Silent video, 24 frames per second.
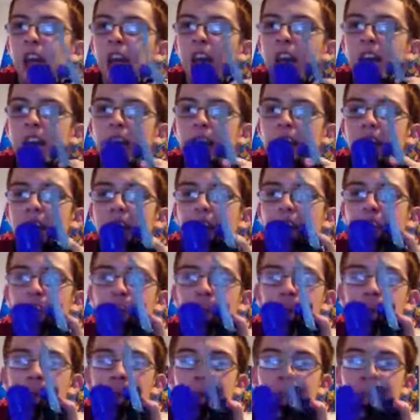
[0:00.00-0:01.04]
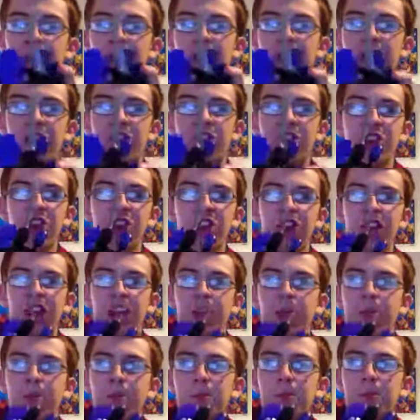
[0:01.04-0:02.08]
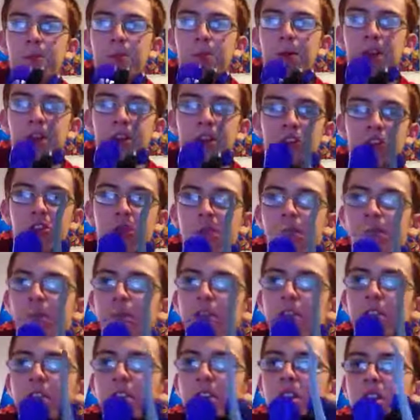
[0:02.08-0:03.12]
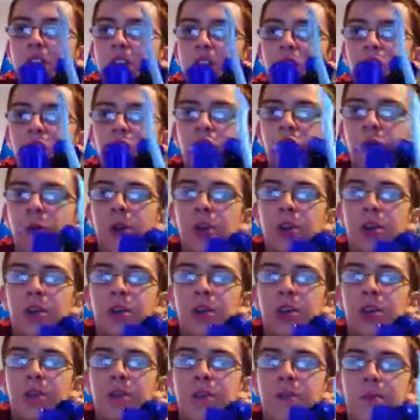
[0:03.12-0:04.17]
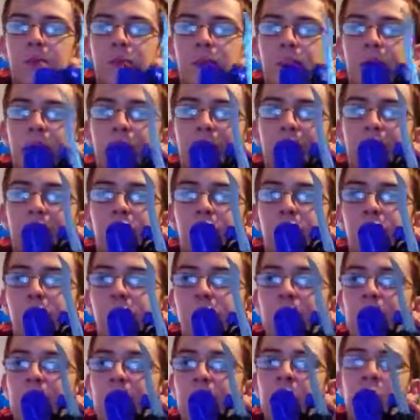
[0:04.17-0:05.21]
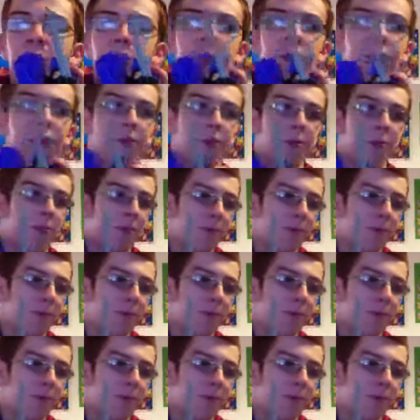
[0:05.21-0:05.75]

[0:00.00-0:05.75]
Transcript: Uh, and his main weakness is sunlight, because his corrodium effects will wear off